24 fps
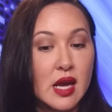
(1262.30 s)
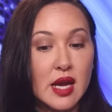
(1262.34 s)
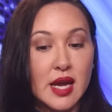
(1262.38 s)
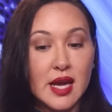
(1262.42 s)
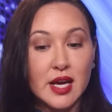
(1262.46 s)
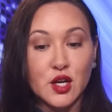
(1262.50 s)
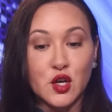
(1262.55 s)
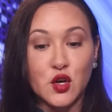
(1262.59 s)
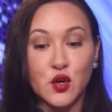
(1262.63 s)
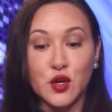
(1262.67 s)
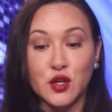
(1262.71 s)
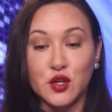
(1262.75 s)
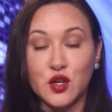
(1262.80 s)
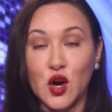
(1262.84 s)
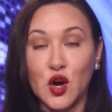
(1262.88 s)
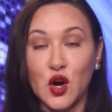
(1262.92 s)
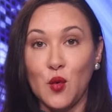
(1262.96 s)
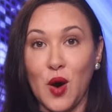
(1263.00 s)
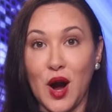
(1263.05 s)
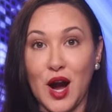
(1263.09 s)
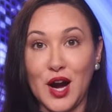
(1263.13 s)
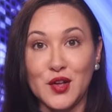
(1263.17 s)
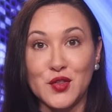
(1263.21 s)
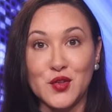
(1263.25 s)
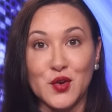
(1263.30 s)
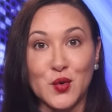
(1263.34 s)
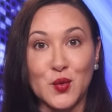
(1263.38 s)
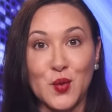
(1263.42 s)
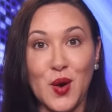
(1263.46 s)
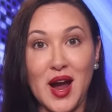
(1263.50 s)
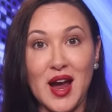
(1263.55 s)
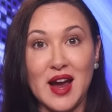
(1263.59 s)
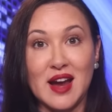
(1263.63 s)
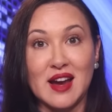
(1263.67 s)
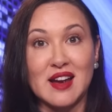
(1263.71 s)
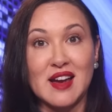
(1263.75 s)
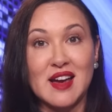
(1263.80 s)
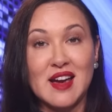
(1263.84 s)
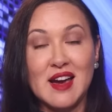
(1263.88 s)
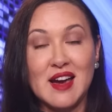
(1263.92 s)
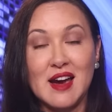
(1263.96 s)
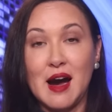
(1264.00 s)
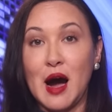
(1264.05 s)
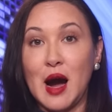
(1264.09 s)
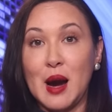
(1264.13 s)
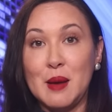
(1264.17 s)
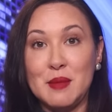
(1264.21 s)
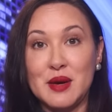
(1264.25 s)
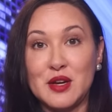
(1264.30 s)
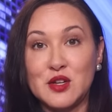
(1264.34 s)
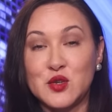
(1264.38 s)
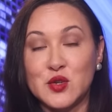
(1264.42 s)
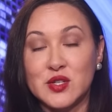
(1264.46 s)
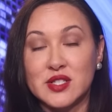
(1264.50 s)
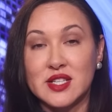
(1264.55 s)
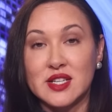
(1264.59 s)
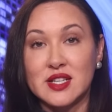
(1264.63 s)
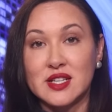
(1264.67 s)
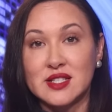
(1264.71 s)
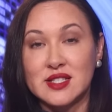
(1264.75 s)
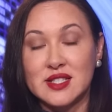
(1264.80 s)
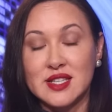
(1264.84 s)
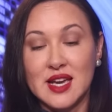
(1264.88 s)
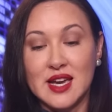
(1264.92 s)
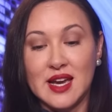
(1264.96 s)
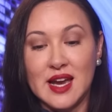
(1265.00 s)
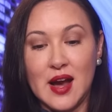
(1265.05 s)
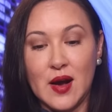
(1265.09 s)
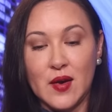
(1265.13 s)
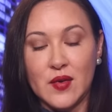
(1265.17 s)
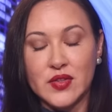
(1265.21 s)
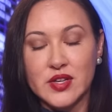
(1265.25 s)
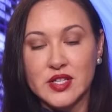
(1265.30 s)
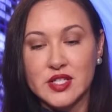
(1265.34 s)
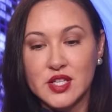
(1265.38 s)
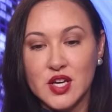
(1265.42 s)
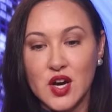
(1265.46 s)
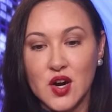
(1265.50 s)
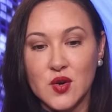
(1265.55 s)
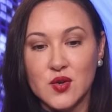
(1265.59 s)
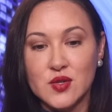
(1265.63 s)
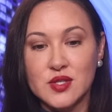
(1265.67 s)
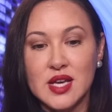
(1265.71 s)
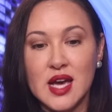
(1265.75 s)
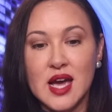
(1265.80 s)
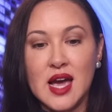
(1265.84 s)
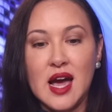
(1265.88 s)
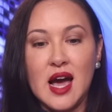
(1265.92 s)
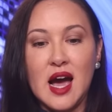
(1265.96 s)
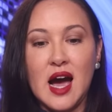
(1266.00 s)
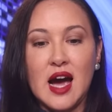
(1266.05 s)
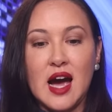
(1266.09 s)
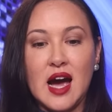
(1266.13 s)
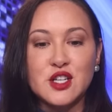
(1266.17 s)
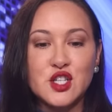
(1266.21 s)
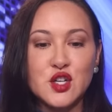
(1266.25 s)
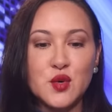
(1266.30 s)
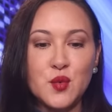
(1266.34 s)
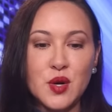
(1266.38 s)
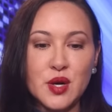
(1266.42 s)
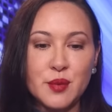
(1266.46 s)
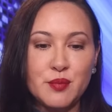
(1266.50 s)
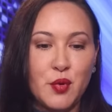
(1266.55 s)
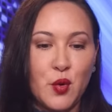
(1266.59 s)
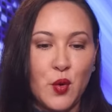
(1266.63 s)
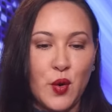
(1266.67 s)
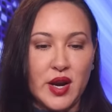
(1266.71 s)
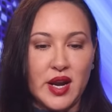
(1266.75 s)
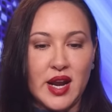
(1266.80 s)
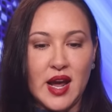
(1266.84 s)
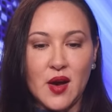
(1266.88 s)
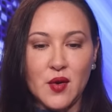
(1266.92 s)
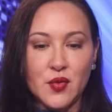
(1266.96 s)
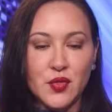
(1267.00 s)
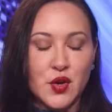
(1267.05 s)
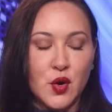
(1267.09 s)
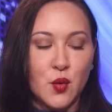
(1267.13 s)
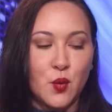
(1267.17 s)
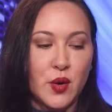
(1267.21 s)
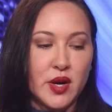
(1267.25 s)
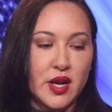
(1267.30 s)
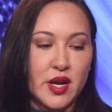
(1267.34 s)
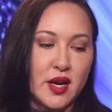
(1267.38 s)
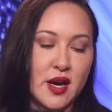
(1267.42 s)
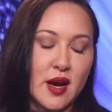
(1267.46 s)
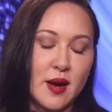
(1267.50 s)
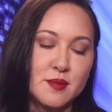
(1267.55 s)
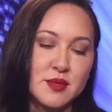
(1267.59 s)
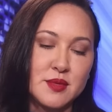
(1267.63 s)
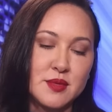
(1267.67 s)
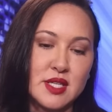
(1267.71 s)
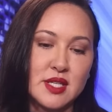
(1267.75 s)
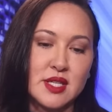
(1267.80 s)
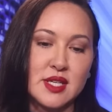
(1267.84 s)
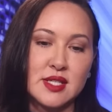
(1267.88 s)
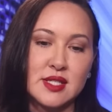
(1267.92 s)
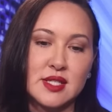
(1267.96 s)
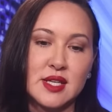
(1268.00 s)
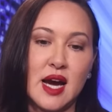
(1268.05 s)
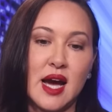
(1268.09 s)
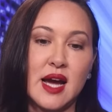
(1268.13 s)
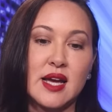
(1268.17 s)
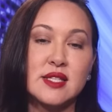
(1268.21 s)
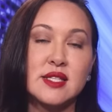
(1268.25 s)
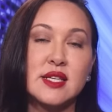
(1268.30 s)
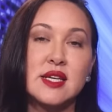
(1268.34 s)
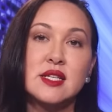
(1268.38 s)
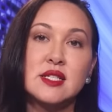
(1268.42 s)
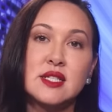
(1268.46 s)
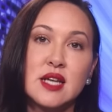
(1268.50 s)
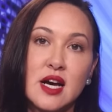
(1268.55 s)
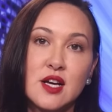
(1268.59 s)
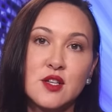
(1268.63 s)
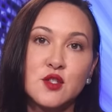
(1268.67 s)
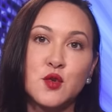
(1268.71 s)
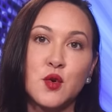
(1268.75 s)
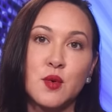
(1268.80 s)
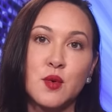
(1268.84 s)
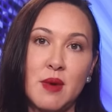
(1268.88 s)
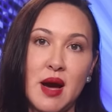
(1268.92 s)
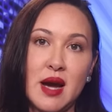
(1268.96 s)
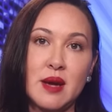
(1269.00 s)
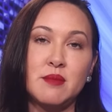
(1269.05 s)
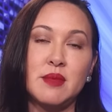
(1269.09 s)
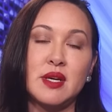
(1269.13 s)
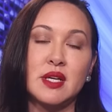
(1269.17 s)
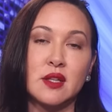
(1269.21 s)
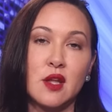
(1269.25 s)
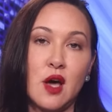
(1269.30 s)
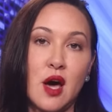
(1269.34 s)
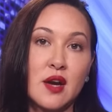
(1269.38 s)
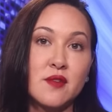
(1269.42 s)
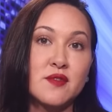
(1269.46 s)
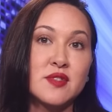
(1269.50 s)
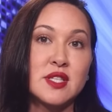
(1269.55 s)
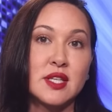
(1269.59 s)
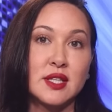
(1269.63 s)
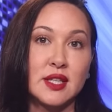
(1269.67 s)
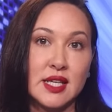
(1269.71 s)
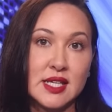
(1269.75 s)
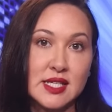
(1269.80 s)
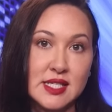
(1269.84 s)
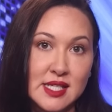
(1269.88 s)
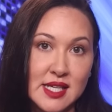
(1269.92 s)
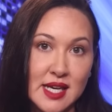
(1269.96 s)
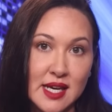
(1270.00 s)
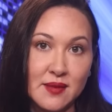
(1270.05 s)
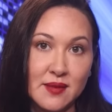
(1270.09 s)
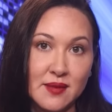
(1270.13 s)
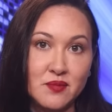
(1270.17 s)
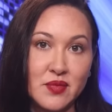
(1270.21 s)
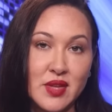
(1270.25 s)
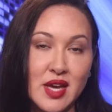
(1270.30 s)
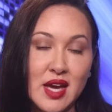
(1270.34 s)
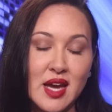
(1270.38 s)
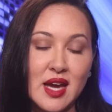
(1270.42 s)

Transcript: It could go either way. I'm interested in seeing how this goes. I do want to point out, though, when it comes to this, guys, he does remind me a lot of Zelensky.